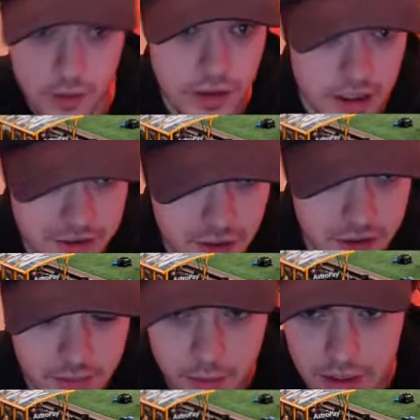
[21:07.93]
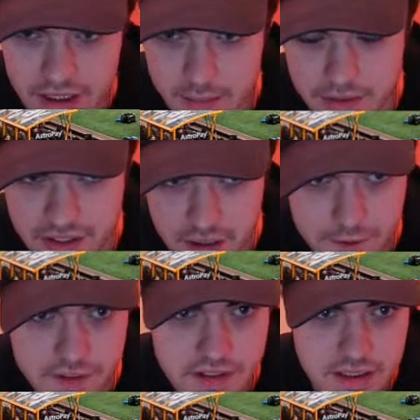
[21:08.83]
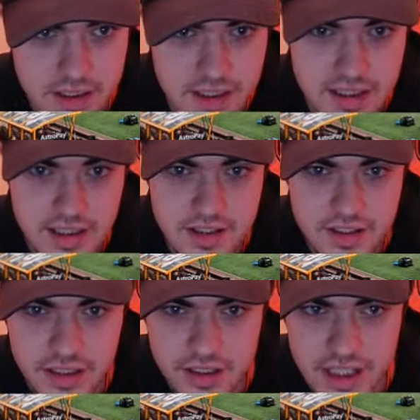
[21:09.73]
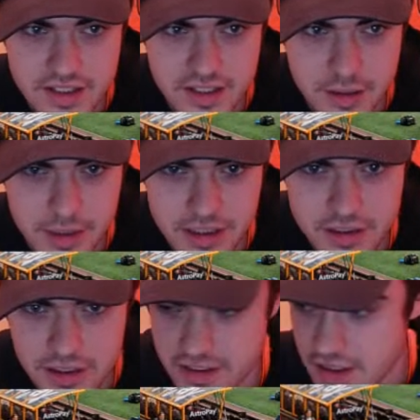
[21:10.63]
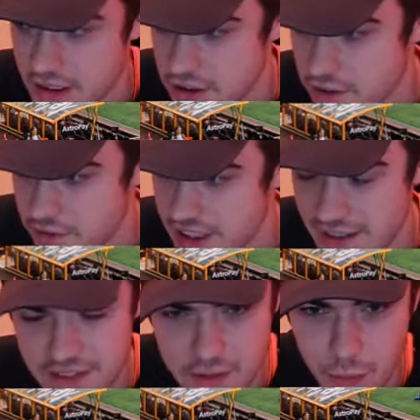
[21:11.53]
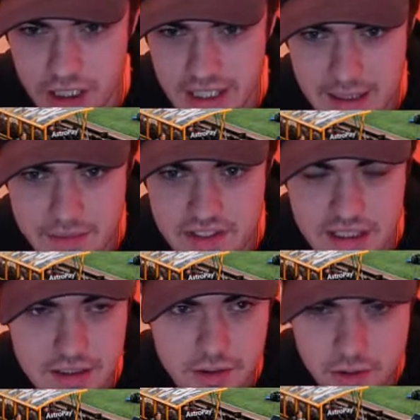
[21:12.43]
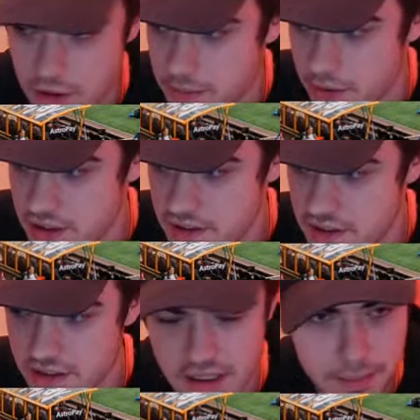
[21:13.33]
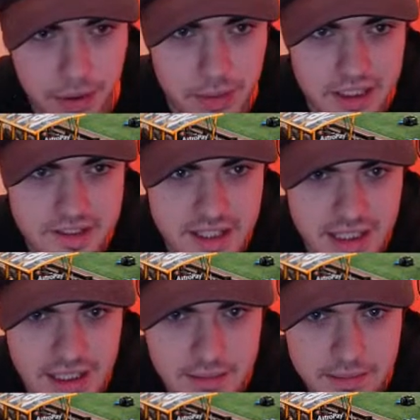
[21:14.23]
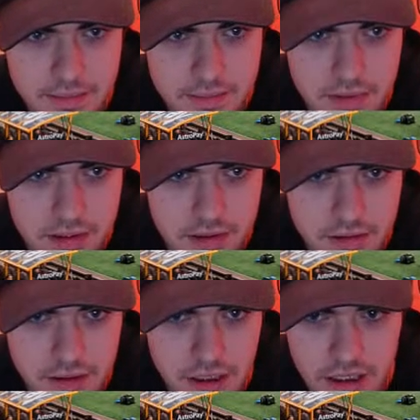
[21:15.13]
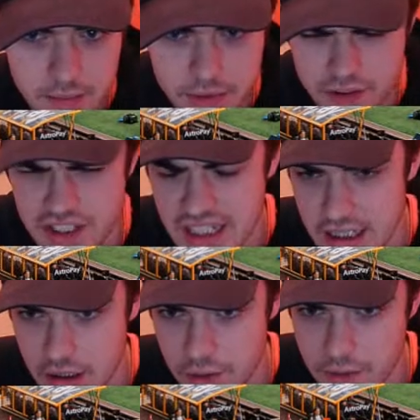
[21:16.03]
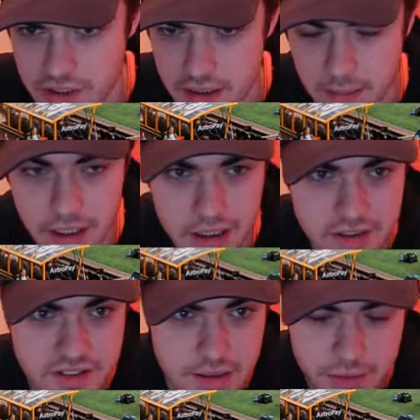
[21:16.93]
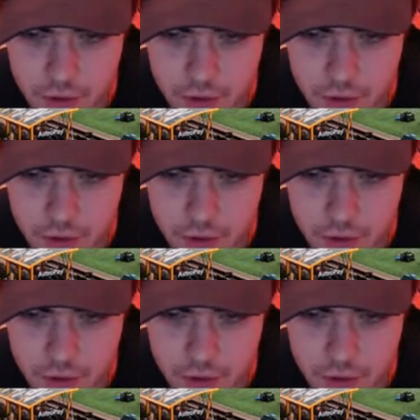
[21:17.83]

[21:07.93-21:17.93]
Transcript: got to go Tottenham away themselves. So that's going to be interesting. I do think if there's one game City do drop points, it probably is that game. Not saying they lose it, but I can see them